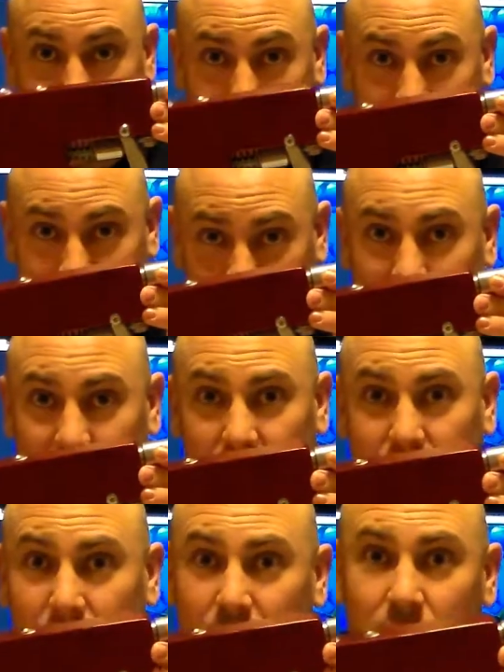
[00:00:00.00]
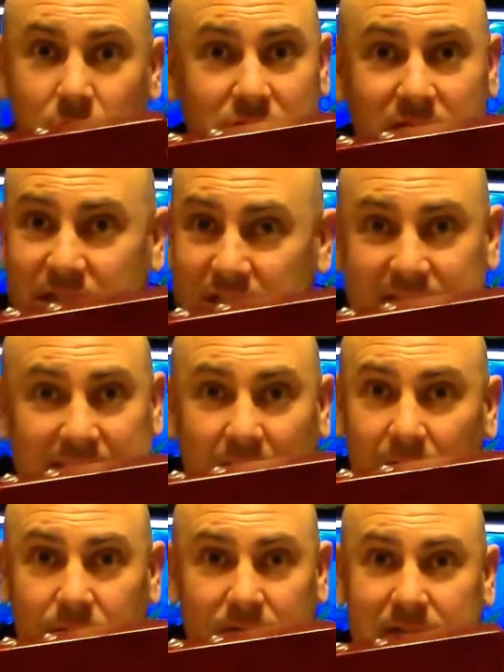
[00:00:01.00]
style, which is just the
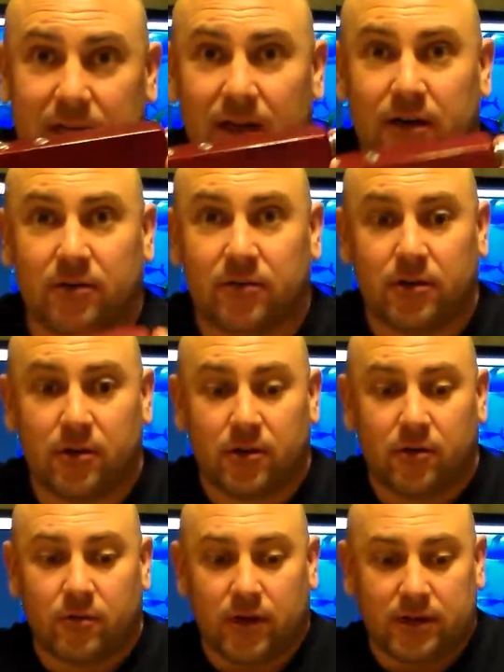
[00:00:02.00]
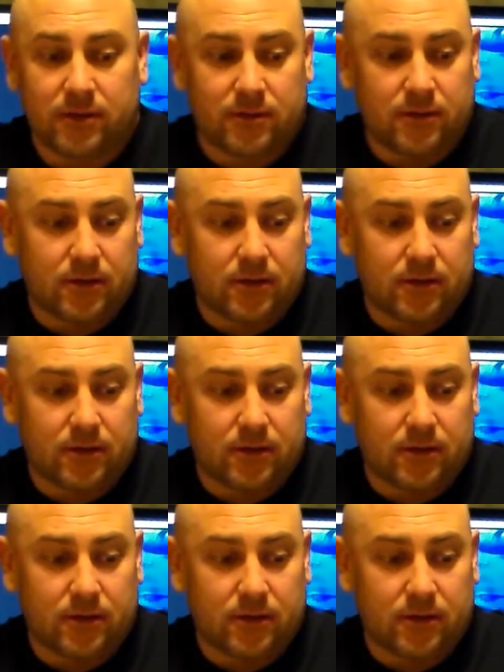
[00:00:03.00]
other style, right?